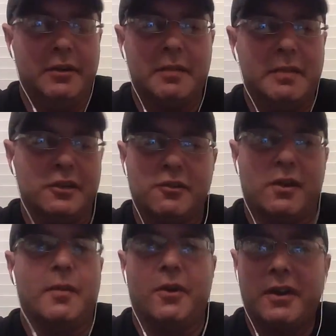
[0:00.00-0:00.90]
it can be dry
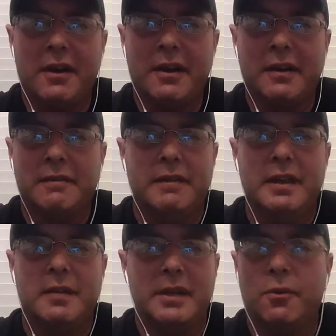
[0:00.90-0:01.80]
marcon, it
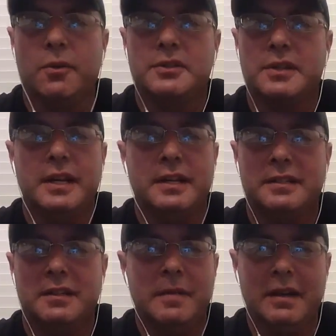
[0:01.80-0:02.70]
can be corn
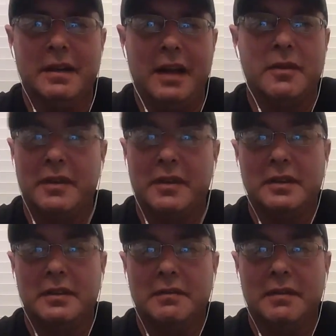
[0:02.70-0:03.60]
snakes. I mean,
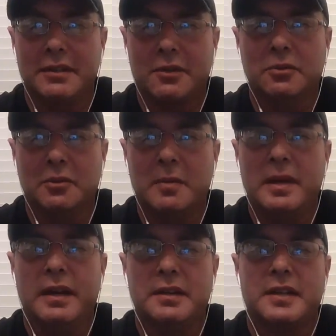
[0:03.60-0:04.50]
everything is cool to
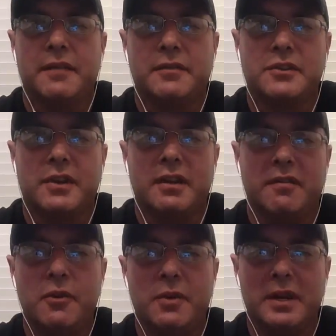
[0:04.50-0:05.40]
me. I just have to try to
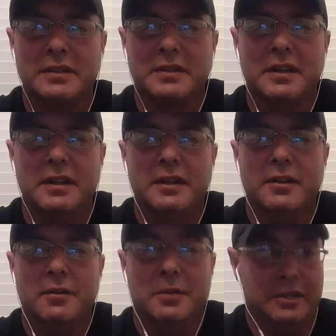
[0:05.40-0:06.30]
focus,
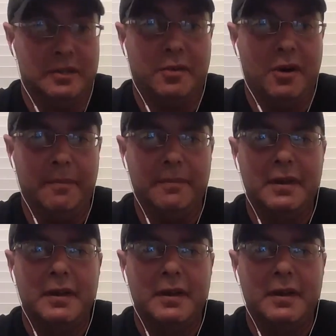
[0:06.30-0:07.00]
which is a problem.